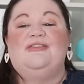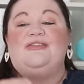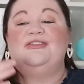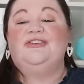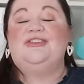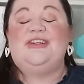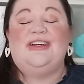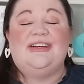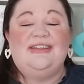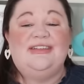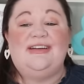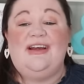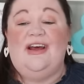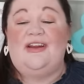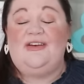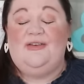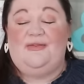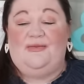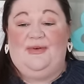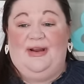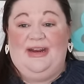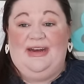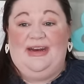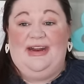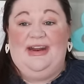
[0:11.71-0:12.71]
they're just
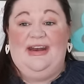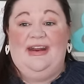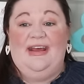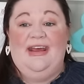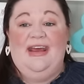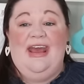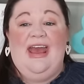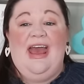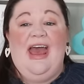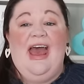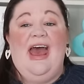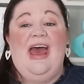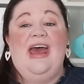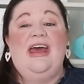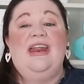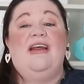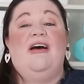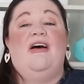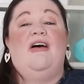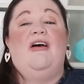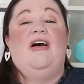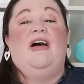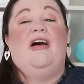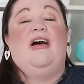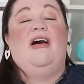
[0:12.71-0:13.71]
underrated.
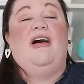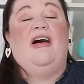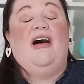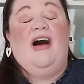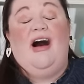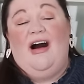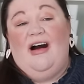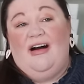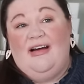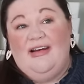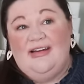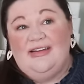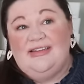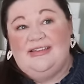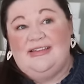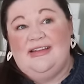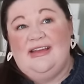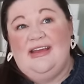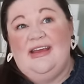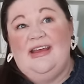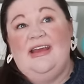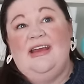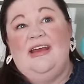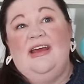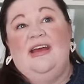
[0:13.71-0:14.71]
And
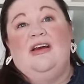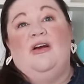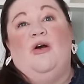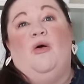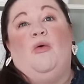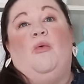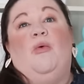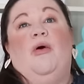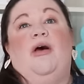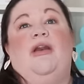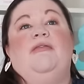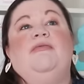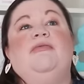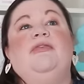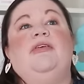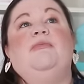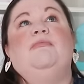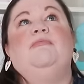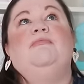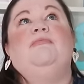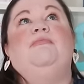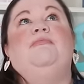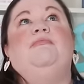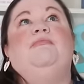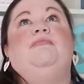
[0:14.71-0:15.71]
honestly, one of
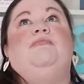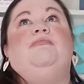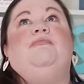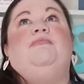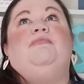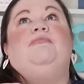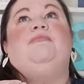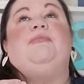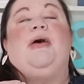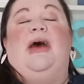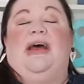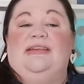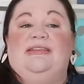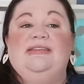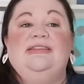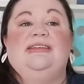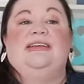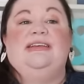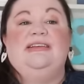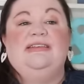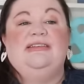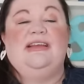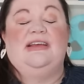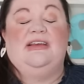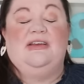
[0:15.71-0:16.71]
the best
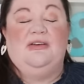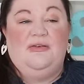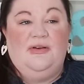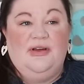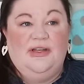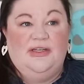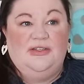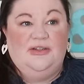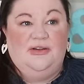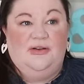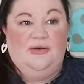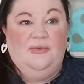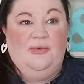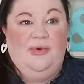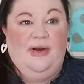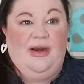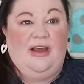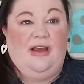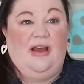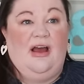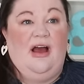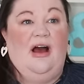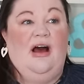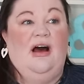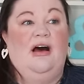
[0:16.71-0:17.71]
things that you can do when
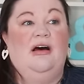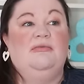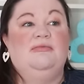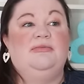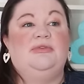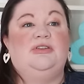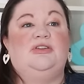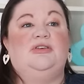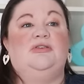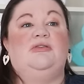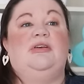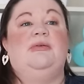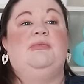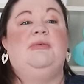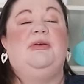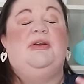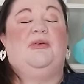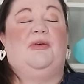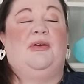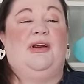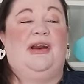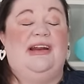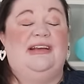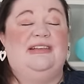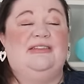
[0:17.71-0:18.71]
it comes to keeping an
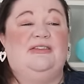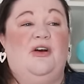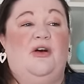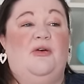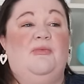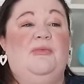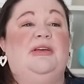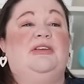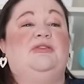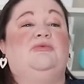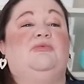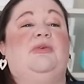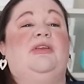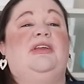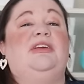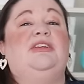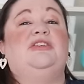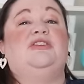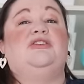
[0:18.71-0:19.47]
organized home is really